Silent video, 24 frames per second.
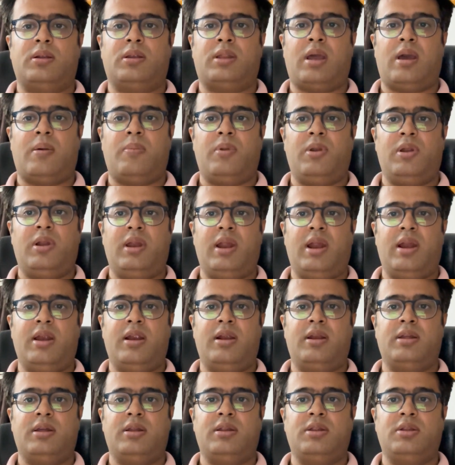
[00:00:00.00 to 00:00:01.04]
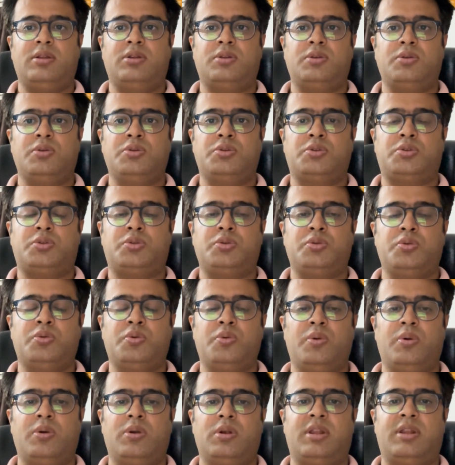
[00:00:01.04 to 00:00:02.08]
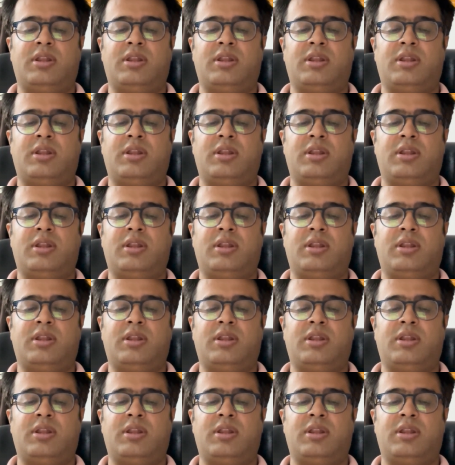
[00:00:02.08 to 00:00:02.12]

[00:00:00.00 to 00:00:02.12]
Tabular Editor is used to